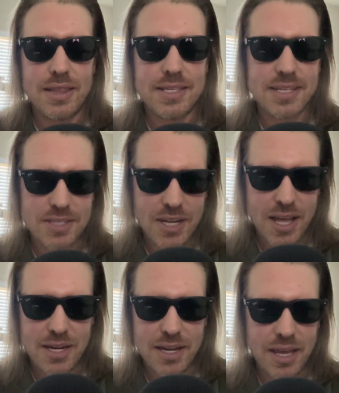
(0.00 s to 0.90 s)
This is
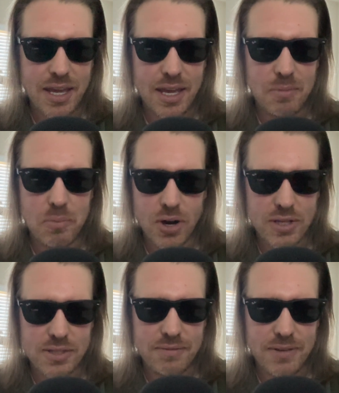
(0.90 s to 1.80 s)
not a
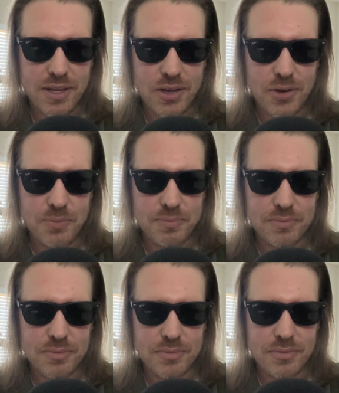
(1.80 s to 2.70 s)
partisan video.
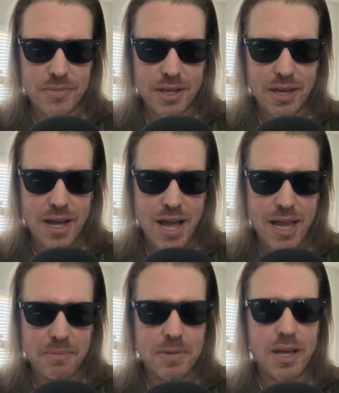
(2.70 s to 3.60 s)
I
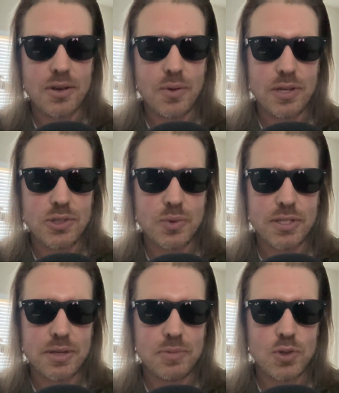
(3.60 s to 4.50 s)
am not going to
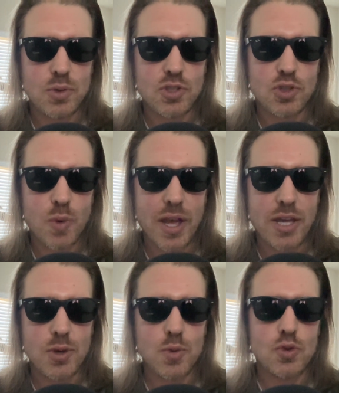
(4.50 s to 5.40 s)
attempt to sway
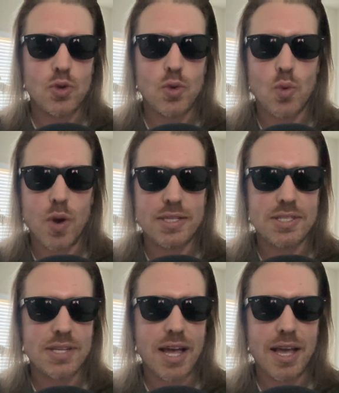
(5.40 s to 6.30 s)
you to one
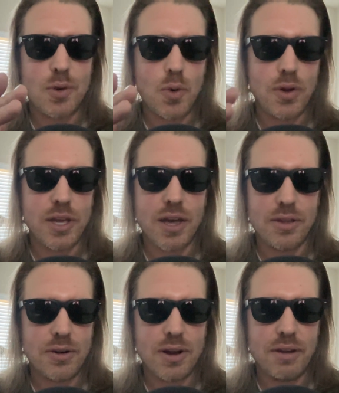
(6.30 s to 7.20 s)
side or the
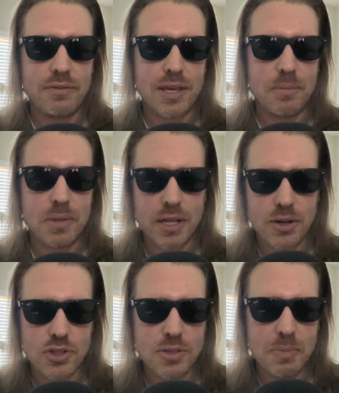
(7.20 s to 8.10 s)
other of the
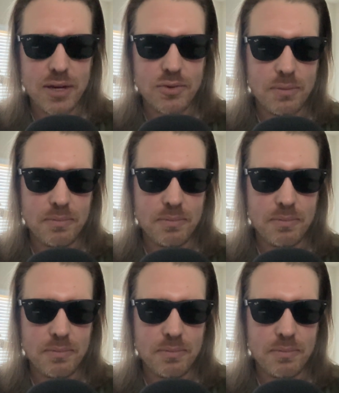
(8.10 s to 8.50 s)
political spectrum.